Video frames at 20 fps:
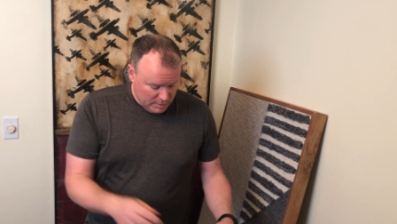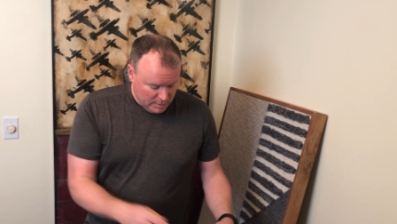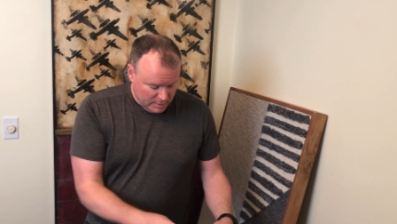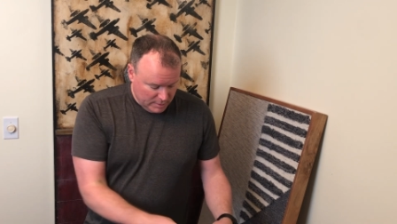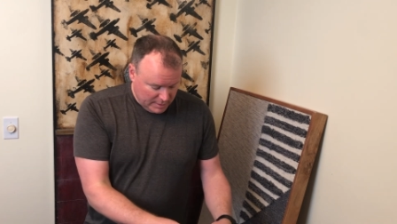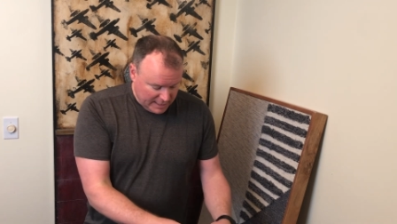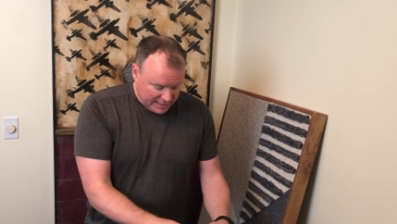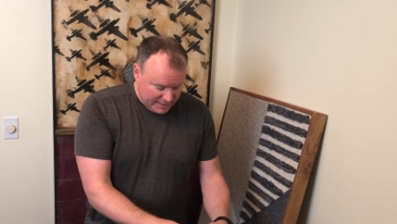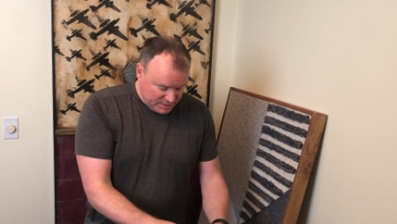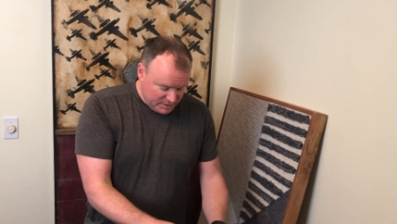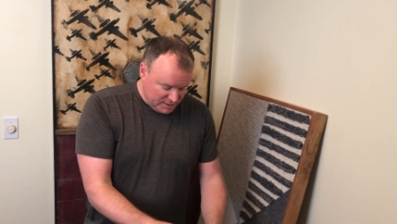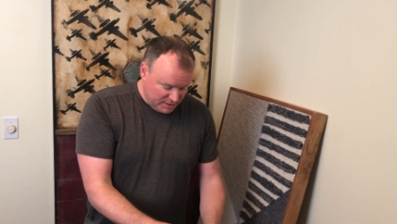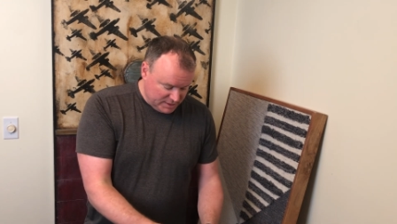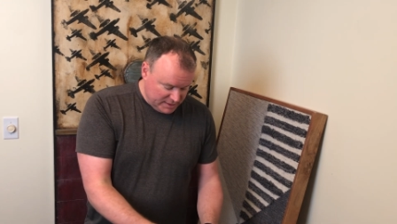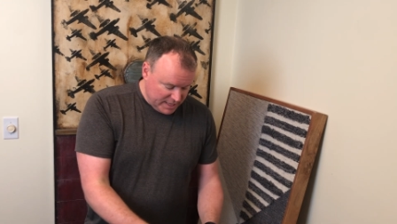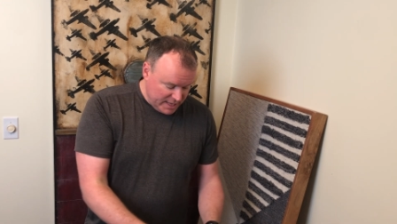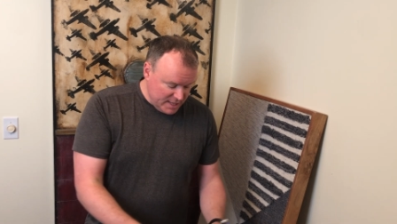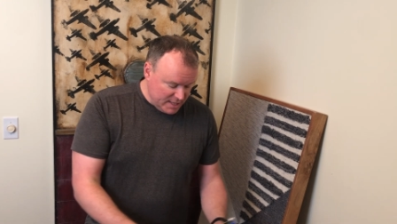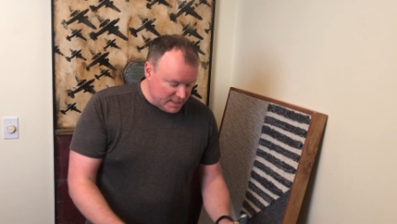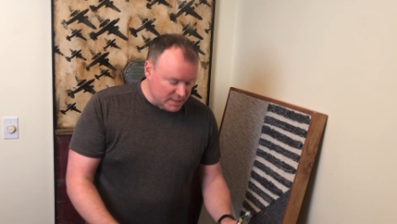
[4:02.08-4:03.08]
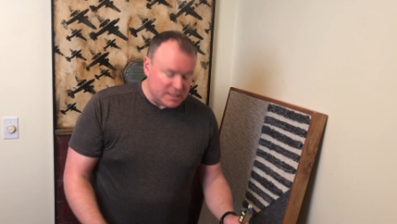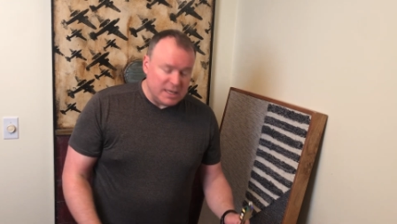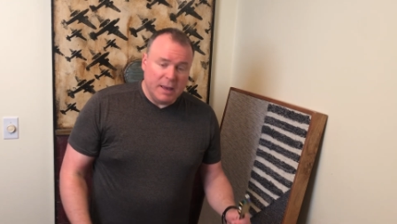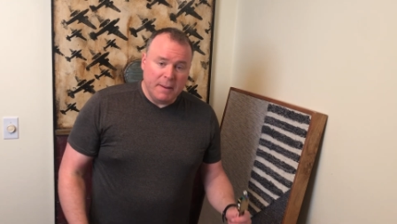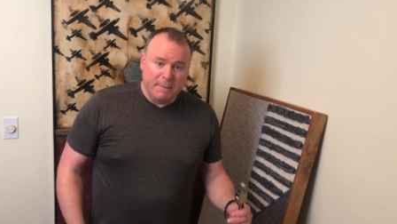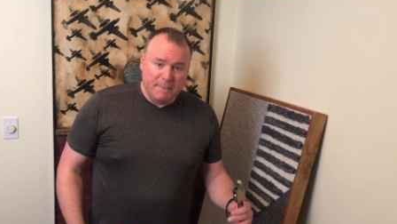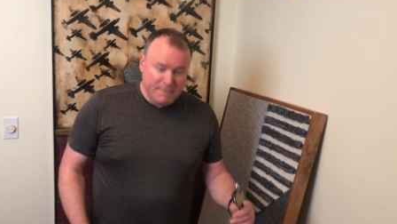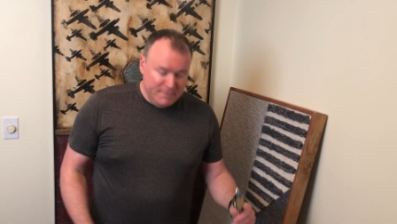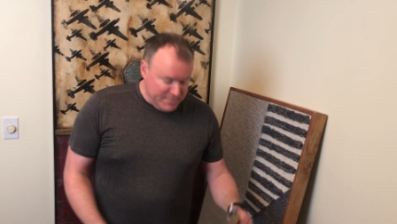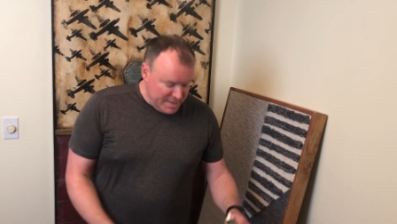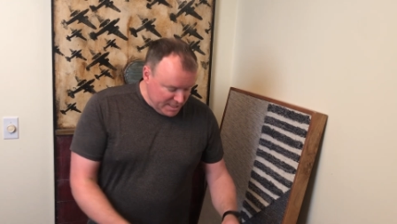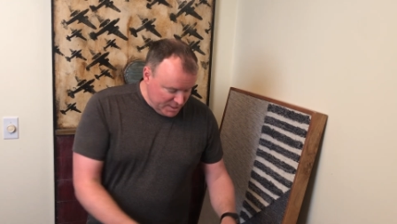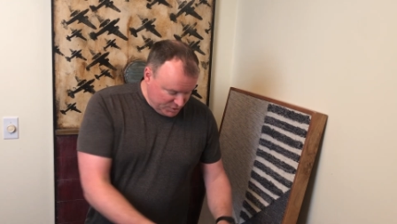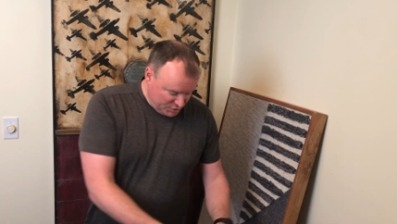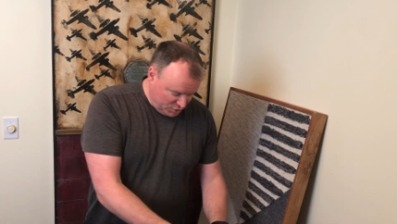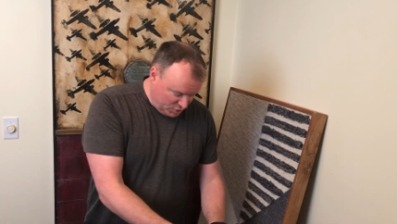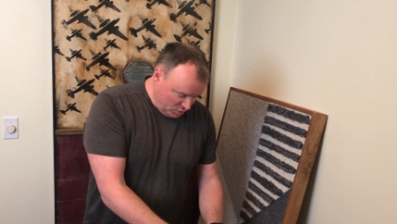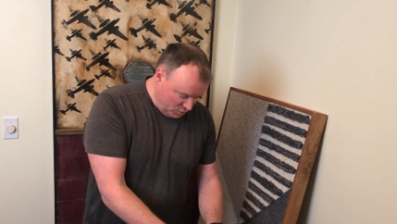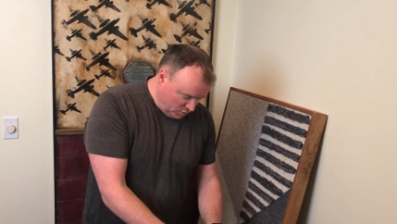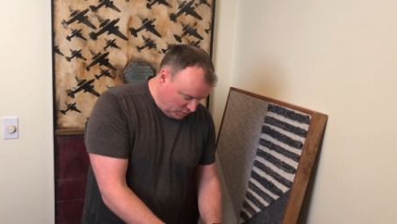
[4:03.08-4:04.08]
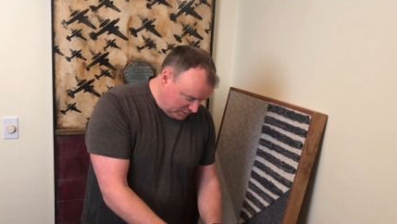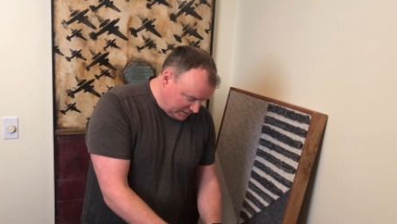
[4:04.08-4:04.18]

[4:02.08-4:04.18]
That is to say, this minuscule,